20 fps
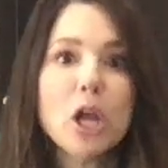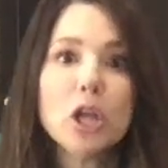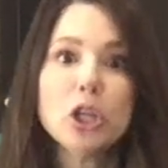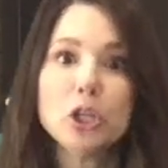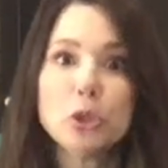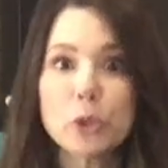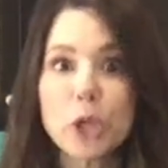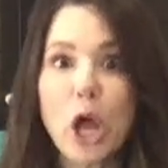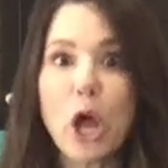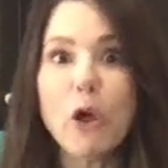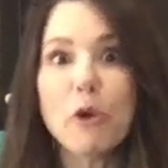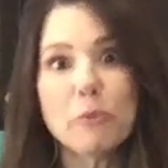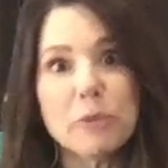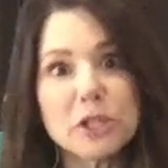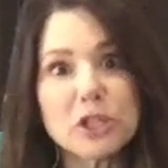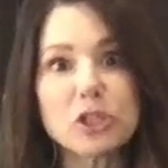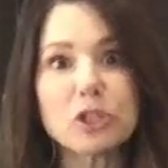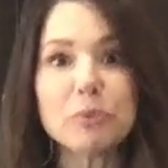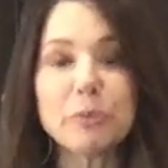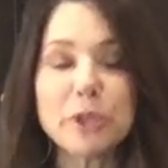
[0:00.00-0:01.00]
You would hope
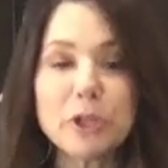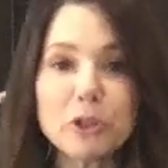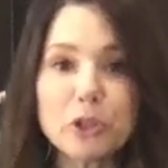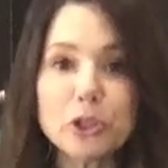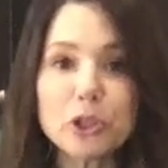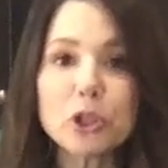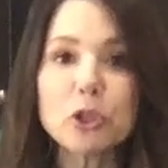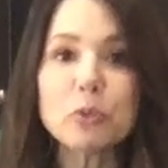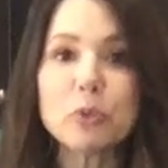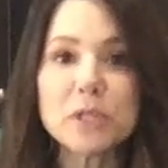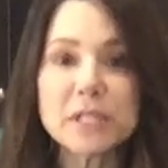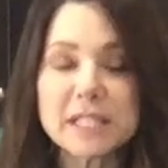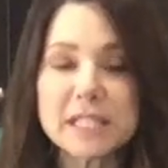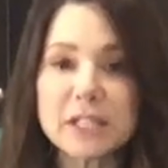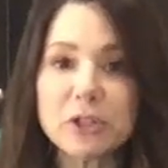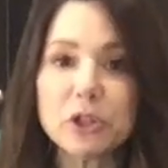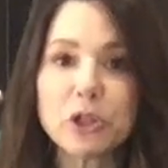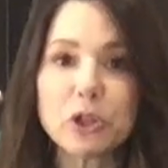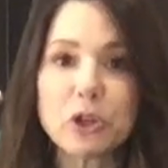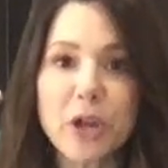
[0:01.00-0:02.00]
that your builder would
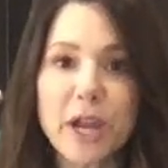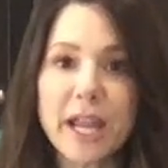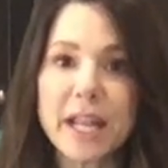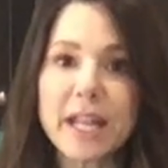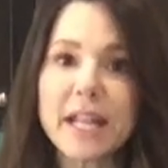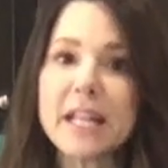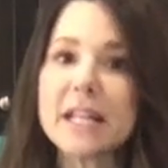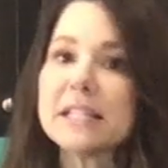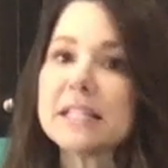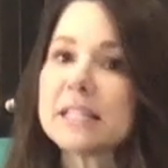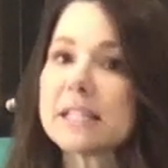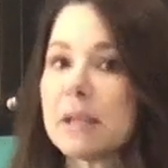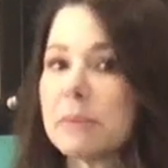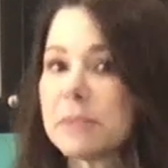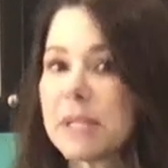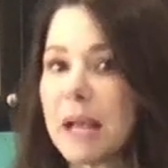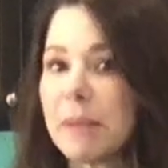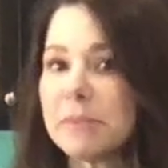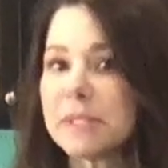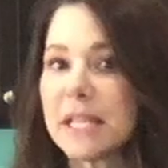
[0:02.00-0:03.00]
seal the granite.
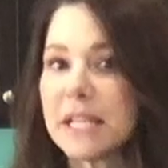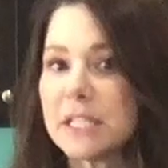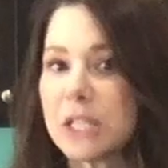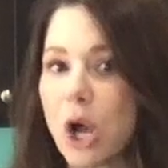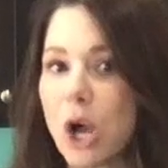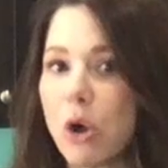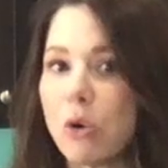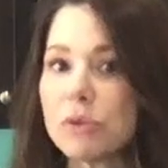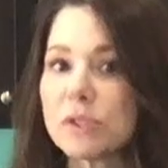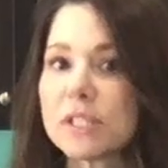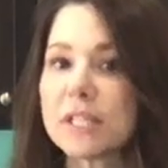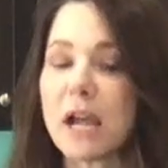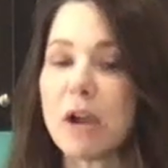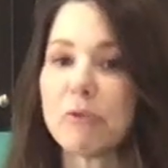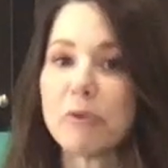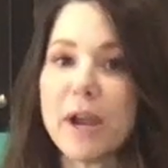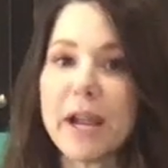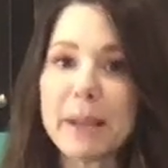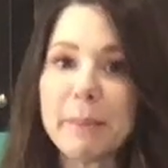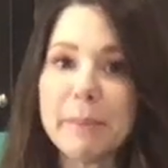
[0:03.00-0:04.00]
Sometimes they don't, so
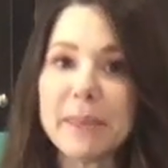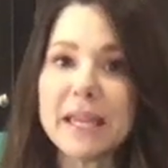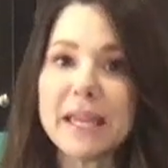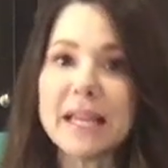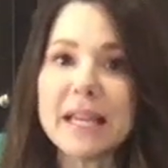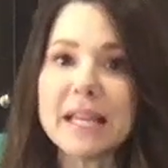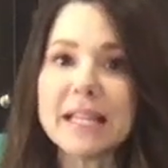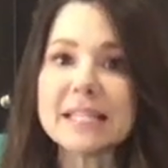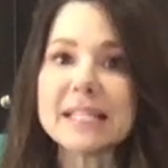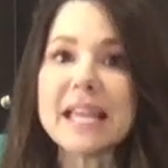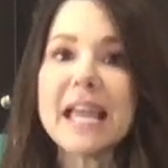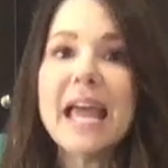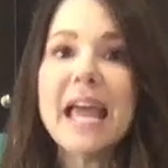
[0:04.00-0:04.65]
I recommend